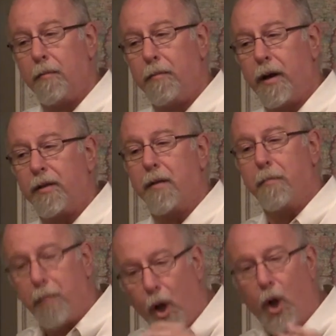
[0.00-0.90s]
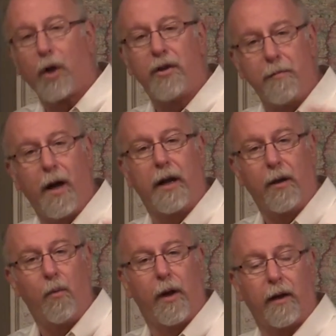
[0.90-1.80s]
But the bulk of the
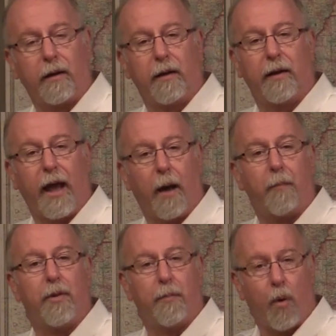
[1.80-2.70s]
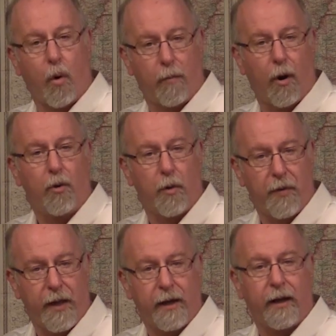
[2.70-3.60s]
money went to help the poor both
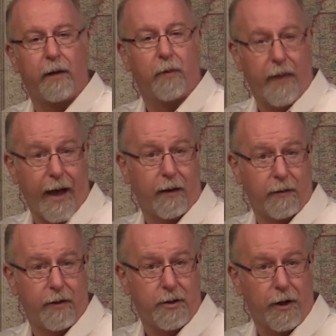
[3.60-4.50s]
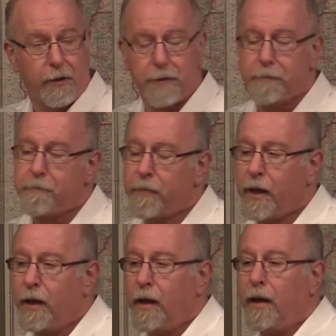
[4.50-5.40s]
within and without the church.
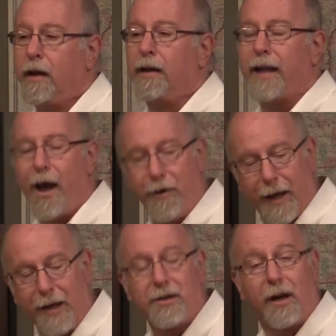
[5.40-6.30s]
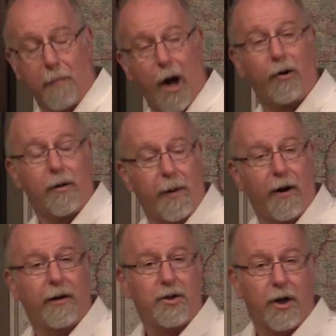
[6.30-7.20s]
Nowadays, in a modern
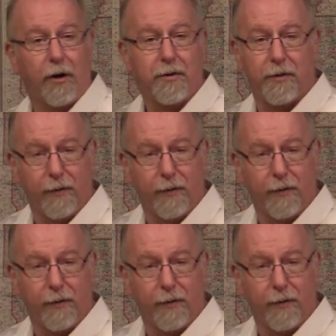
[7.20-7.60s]
American church,